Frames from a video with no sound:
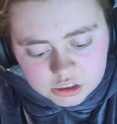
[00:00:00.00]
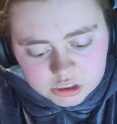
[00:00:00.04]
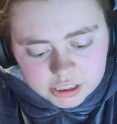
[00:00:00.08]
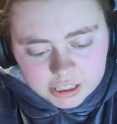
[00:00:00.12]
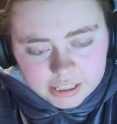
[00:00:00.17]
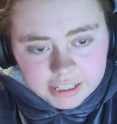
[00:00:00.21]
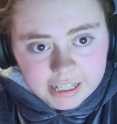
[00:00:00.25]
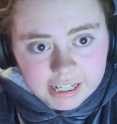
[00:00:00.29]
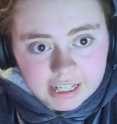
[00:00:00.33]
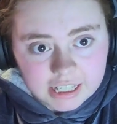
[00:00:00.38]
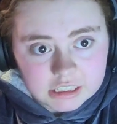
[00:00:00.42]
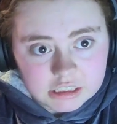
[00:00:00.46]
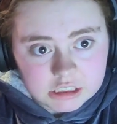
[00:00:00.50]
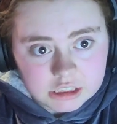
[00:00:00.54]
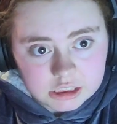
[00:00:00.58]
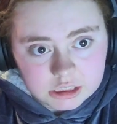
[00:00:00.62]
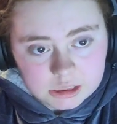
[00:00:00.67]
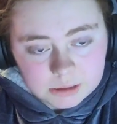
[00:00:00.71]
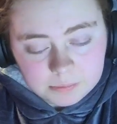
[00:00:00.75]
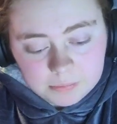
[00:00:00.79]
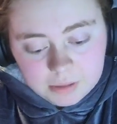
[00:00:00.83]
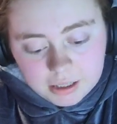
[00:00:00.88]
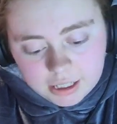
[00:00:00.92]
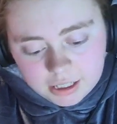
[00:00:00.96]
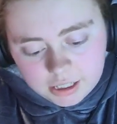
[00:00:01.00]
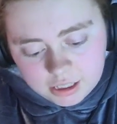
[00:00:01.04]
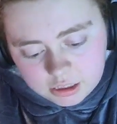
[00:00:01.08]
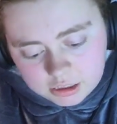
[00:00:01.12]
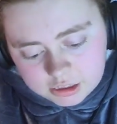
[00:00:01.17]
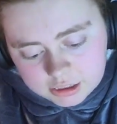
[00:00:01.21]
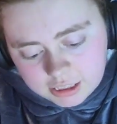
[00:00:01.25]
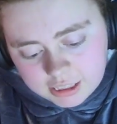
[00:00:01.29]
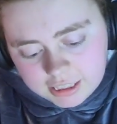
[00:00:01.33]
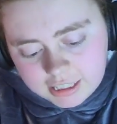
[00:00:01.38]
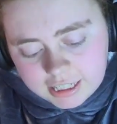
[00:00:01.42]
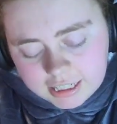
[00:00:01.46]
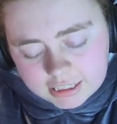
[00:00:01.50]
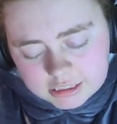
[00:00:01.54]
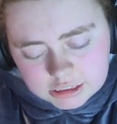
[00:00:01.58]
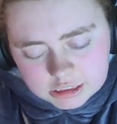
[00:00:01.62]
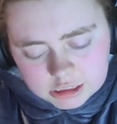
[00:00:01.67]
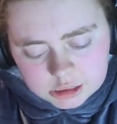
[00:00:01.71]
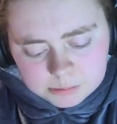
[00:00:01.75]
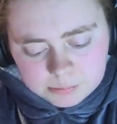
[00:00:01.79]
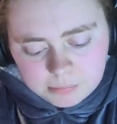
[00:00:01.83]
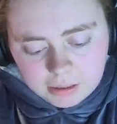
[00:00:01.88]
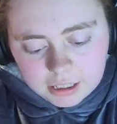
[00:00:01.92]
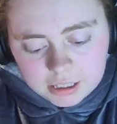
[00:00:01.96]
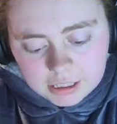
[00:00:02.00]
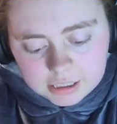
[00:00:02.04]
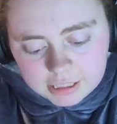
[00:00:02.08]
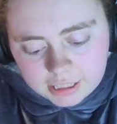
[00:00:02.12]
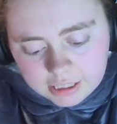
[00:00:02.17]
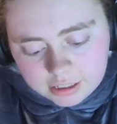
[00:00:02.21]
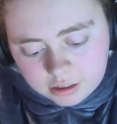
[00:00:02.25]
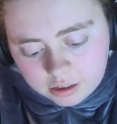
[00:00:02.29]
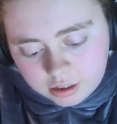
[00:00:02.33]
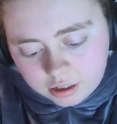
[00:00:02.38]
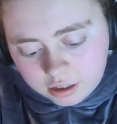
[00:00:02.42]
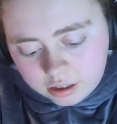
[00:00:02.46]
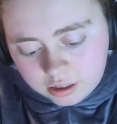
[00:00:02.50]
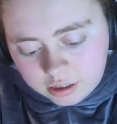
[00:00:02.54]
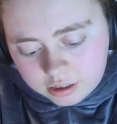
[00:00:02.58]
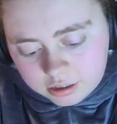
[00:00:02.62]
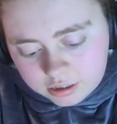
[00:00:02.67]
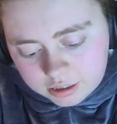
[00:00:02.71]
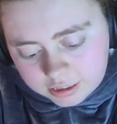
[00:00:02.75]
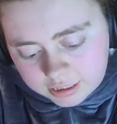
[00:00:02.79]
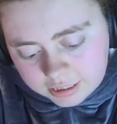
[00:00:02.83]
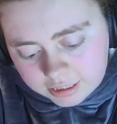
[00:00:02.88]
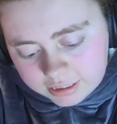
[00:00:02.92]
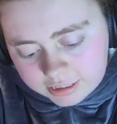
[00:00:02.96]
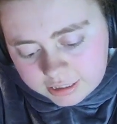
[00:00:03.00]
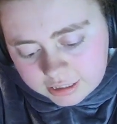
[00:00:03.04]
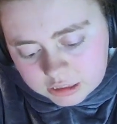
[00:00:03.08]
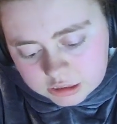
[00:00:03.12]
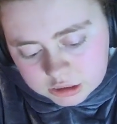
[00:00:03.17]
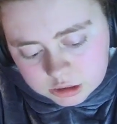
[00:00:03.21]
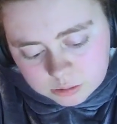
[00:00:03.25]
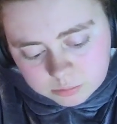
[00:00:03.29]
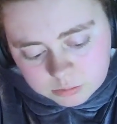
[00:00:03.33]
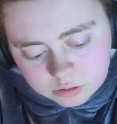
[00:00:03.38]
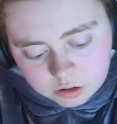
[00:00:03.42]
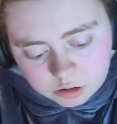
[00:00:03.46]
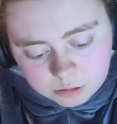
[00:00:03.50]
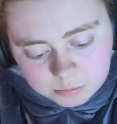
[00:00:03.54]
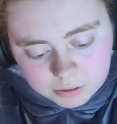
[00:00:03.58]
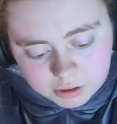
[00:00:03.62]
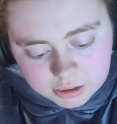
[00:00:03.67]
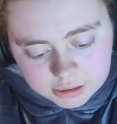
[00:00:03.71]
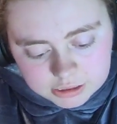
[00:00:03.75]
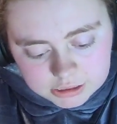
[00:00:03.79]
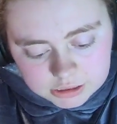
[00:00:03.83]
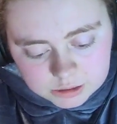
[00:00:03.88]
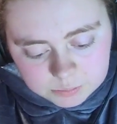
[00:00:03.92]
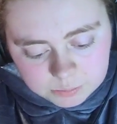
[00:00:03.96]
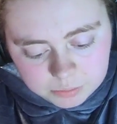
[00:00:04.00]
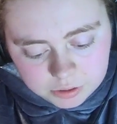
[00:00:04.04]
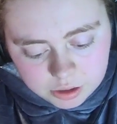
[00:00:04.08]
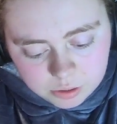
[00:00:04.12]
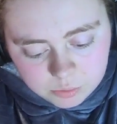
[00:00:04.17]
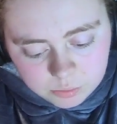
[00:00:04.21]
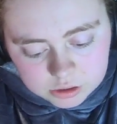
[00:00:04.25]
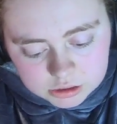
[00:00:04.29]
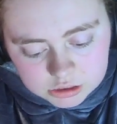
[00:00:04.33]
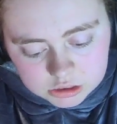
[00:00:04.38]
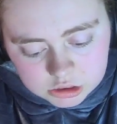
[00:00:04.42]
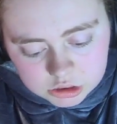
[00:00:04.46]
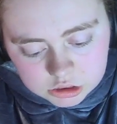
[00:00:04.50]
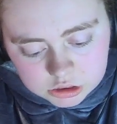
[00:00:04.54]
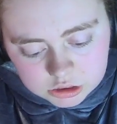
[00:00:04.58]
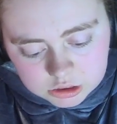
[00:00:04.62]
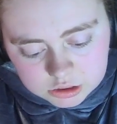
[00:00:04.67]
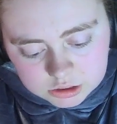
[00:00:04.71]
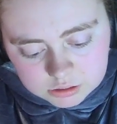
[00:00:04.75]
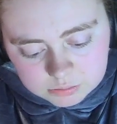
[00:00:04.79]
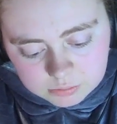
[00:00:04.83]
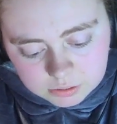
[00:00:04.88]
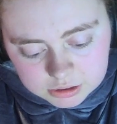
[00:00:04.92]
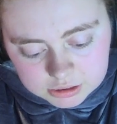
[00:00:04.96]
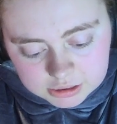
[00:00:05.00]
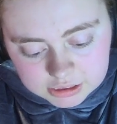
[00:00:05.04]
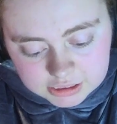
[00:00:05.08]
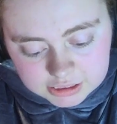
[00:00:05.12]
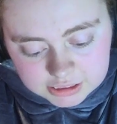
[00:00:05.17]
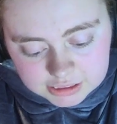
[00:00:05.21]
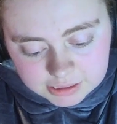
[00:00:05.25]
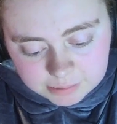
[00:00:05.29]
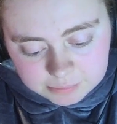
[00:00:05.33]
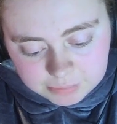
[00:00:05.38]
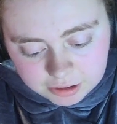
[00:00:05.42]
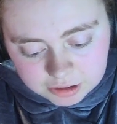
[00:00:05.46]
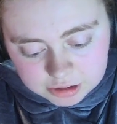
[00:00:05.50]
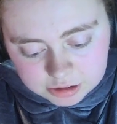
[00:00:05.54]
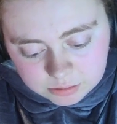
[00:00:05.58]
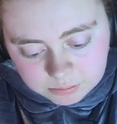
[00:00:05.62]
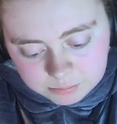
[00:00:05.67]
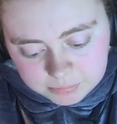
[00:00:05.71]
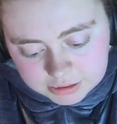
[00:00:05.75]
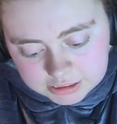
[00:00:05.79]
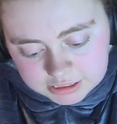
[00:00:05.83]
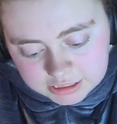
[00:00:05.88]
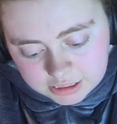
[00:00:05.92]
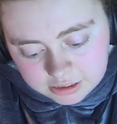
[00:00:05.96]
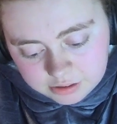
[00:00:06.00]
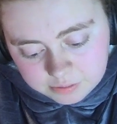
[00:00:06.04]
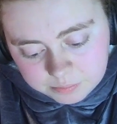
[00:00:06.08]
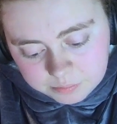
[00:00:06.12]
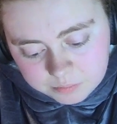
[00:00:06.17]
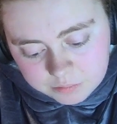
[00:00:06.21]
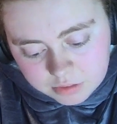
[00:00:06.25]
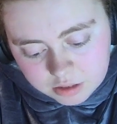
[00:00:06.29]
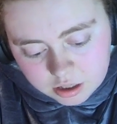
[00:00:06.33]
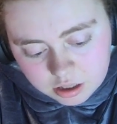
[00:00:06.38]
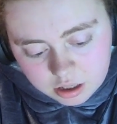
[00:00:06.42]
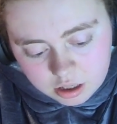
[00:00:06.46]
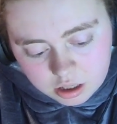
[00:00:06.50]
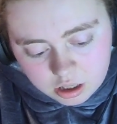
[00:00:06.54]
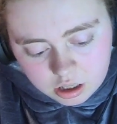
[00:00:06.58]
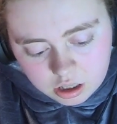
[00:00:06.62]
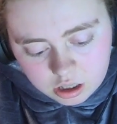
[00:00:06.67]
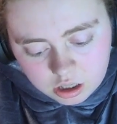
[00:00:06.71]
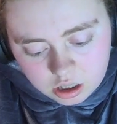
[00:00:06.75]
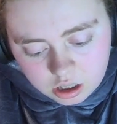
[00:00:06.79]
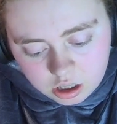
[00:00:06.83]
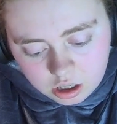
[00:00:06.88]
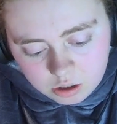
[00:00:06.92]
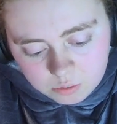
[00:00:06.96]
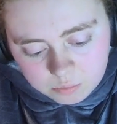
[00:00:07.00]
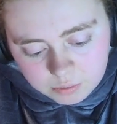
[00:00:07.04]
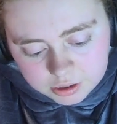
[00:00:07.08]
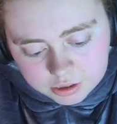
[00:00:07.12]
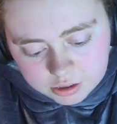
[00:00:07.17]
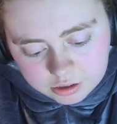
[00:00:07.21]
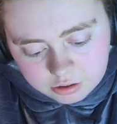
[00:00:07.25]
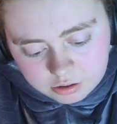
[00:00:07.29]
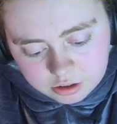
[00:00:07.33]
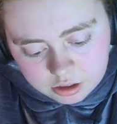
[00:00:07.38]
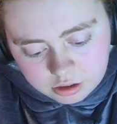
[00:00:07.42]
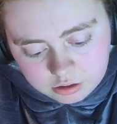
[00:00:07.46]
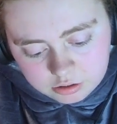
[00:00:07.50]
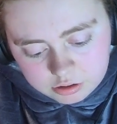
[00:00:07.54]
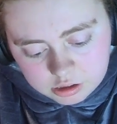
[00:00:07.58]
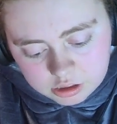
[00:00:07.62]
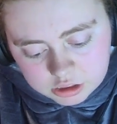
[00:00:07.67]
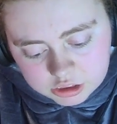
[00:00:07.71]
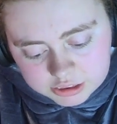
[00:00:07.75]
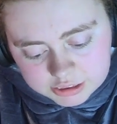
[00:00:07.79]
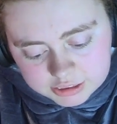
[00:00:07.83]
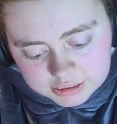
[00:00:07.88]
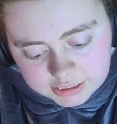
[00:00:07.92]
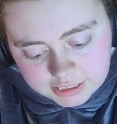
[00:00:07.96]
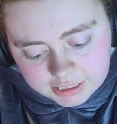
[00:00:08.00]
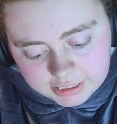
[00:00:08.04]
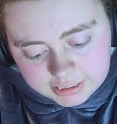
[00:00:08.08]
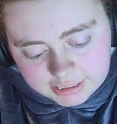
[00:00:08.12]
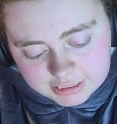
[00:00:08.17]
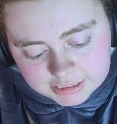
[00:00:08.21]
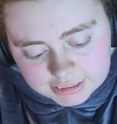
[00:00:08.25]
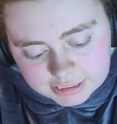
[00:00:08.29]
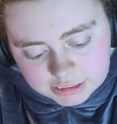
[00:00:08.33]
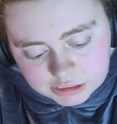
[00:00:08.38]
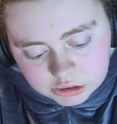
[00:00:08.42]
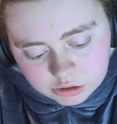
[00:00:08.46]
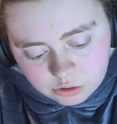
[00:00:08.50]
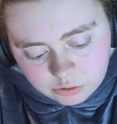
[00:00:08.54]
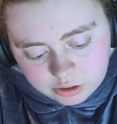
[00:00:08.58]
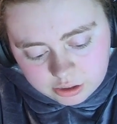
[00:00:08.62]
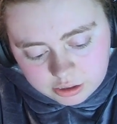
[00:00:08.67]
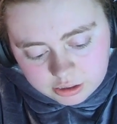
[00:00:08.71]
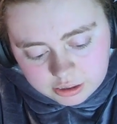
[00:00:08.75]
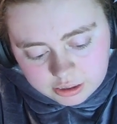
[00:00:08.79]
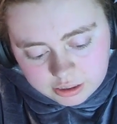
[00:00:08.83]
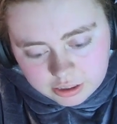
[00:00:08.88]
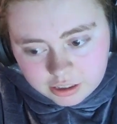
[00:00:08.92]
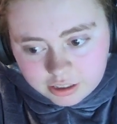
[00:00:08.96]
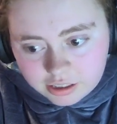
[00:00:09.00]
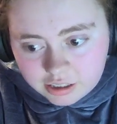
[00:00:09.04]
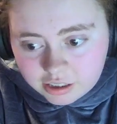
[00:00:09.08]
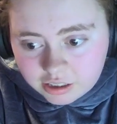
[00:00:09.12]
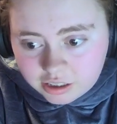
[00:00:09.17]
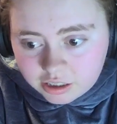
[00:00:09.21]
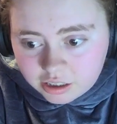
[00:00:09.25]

Jay had to smile. Jay had to smile again. The kid had some good points, but he wasn't sh- wasn't about to admit it. Oh, what do you know? You're just a kid, he said jokingly.